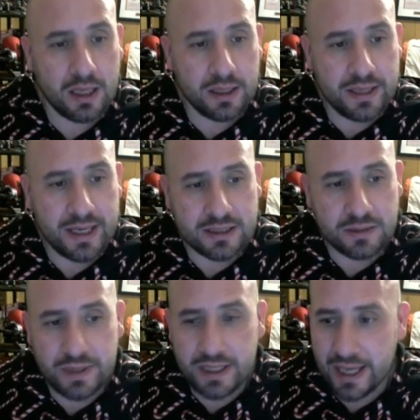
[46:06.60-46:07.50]

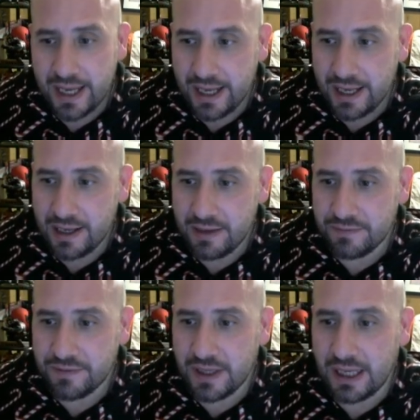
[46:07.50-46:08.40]
Next, we
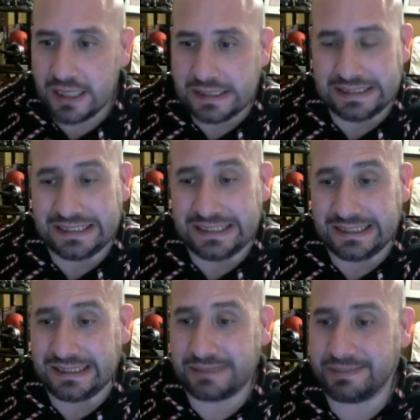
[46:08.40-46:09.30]
have,
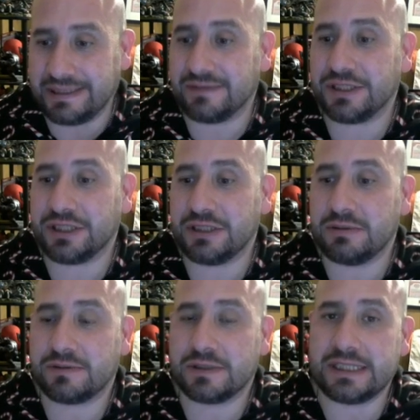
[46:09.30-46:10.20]
honestly, the better version of
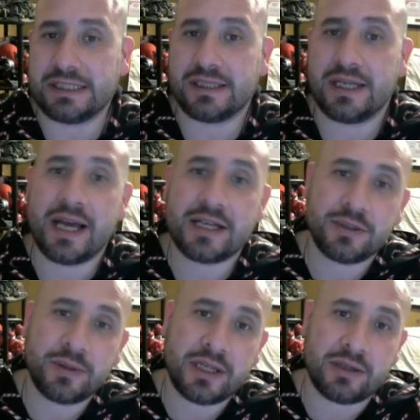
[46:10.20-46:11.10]
Wolverine,
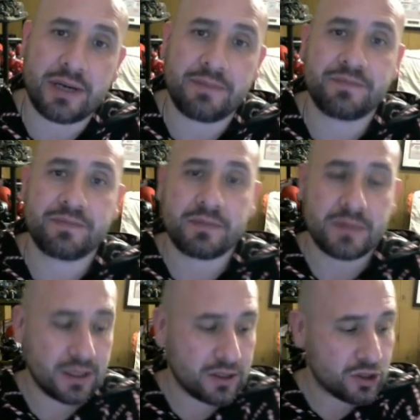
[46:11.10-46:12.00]
X-23.
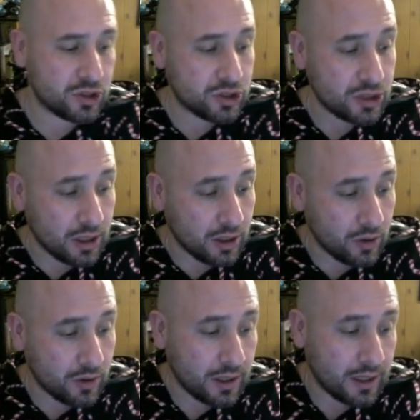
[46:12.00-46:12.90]

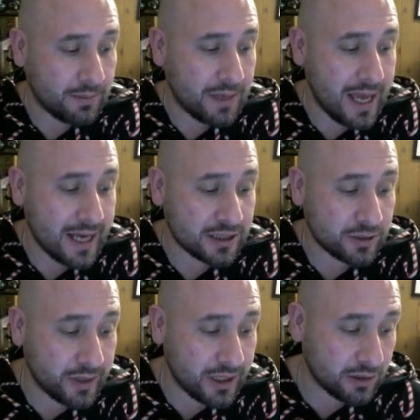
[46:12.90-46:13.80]
So,
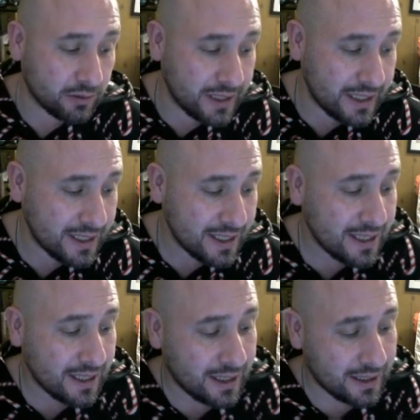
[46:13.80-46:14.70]
X-23,
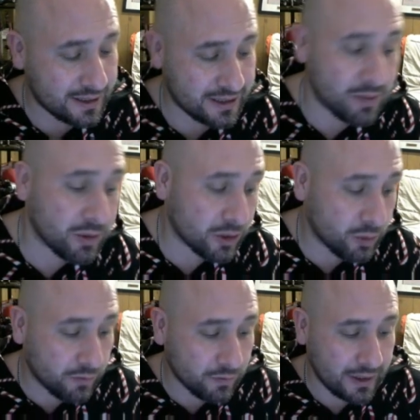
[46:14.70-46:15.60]
similar to
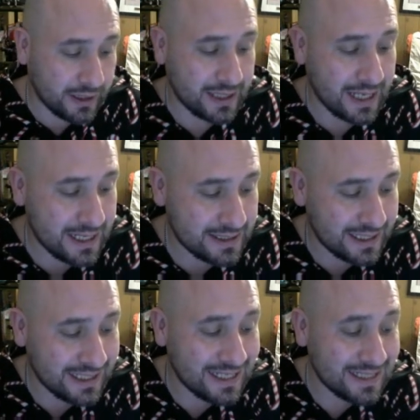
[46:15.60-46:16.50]
Wolverine, has
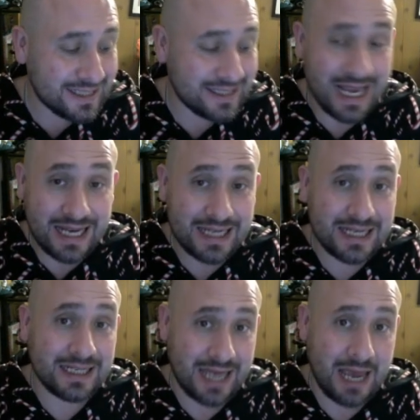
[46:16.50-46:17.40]
an
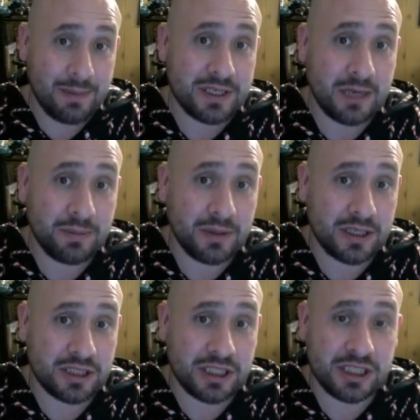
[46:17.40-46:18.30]
insane damage
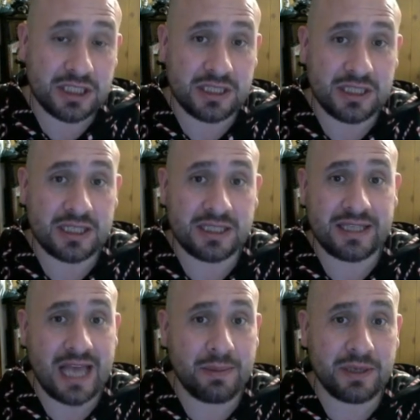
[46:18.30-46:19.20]
output. She just does
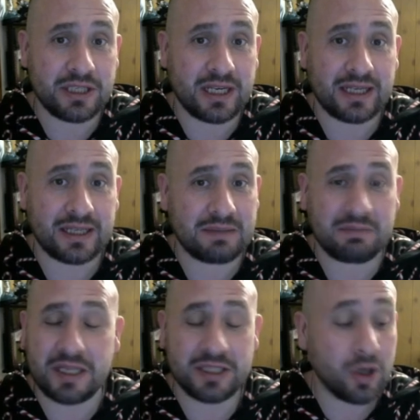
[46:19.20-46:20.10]
damage like
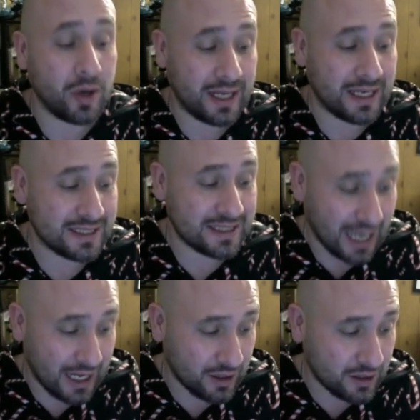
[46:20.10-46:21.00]
it's going out of
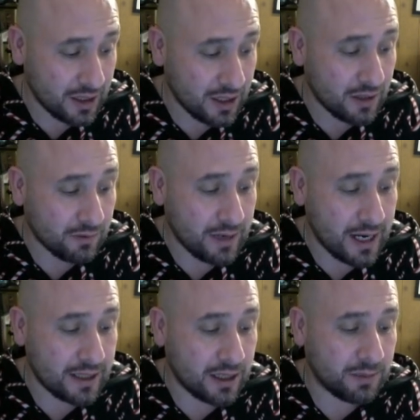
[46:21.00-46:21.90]
style,
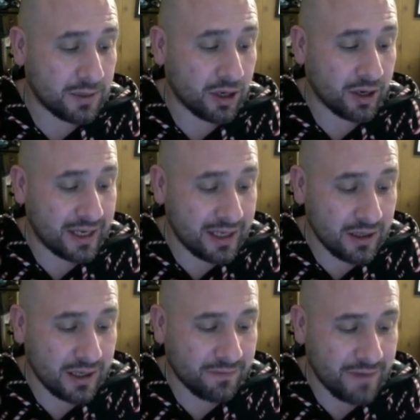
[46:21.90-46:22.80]
right? Her
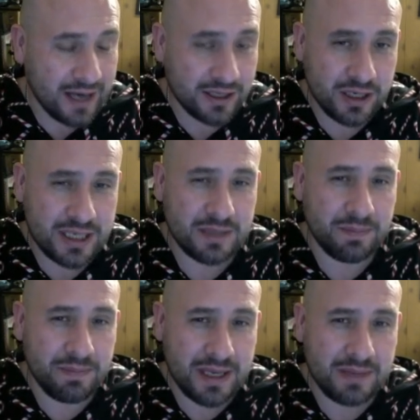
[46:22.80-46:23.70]
healing factor is a
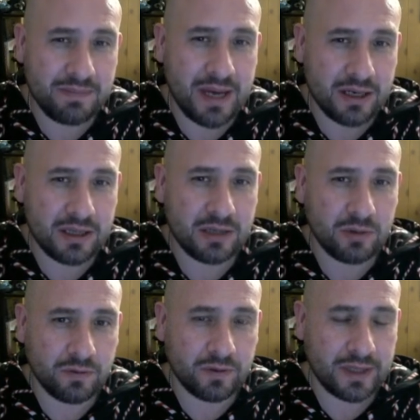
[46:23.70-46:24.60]
bit better than
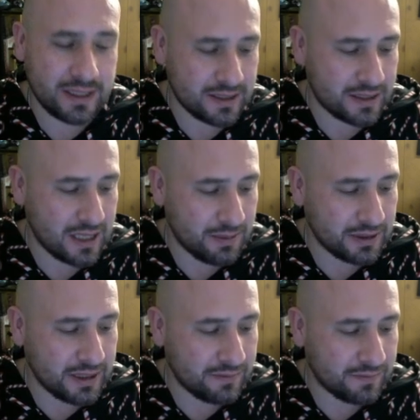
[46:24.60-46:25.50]
Wolverine's, I
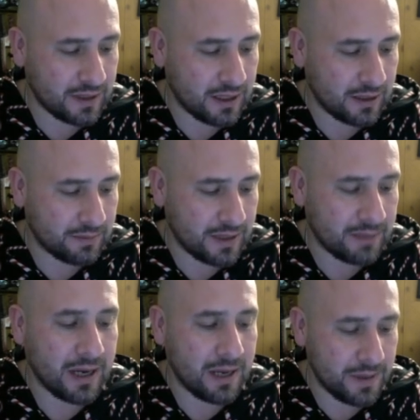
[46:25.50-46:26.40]
believe,
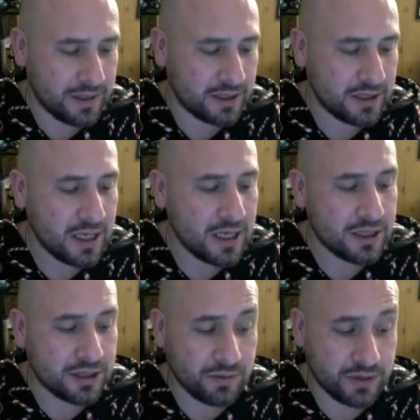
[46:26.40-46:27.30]
in my opinion.
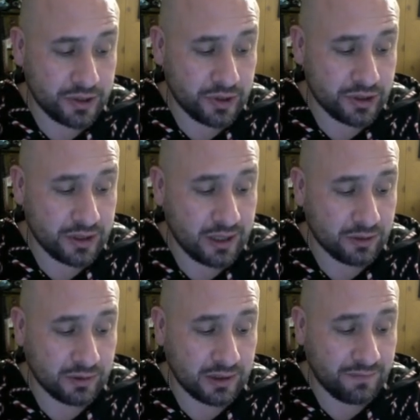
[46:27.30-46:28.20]
She regenerates her
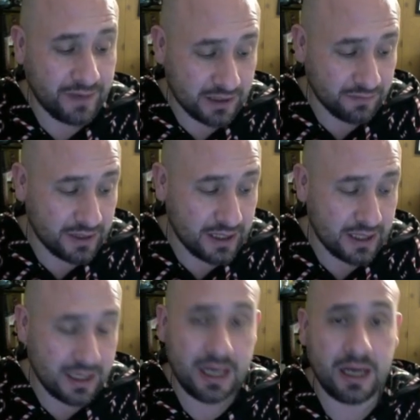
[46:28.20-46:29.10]
health really
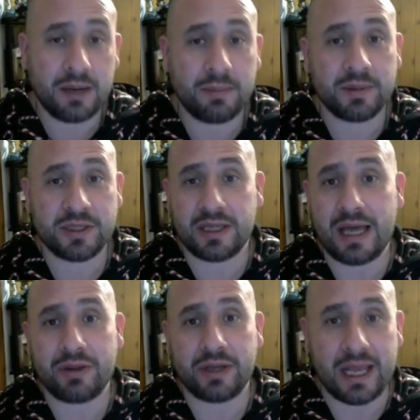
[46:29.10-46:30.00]
effectively, which
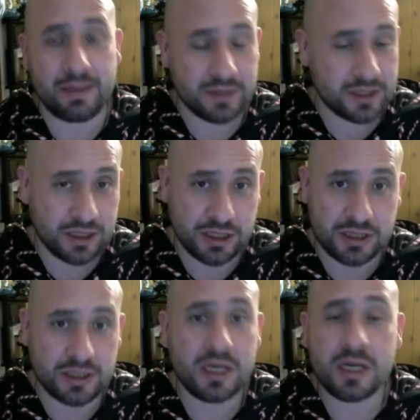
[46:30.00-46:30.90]
allows the games to
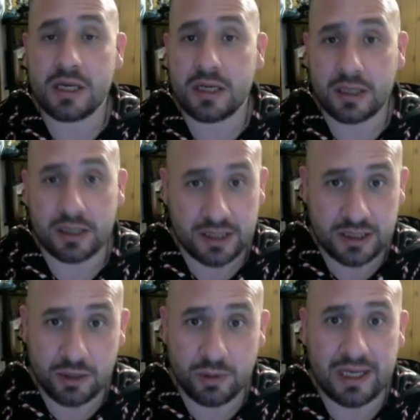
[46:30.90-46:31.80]
just
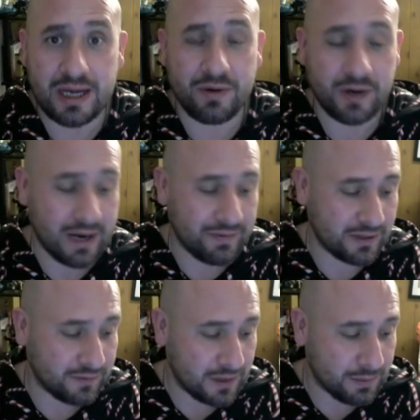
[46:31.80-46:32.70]
continue without her having
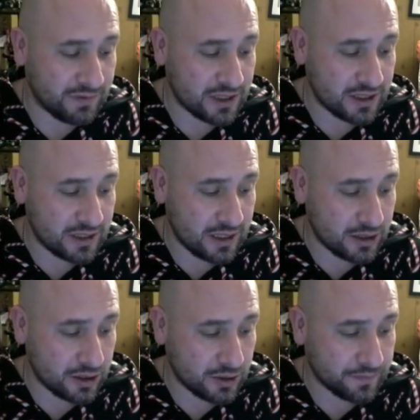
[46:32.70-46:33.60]
to flip if she doesn't need
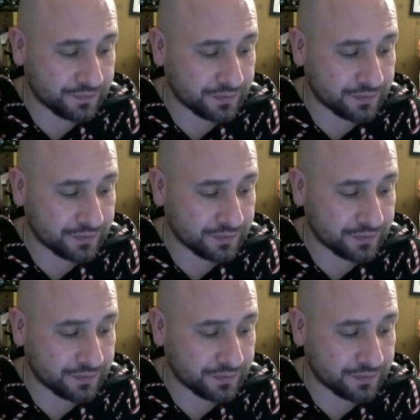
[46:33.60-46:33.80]
to.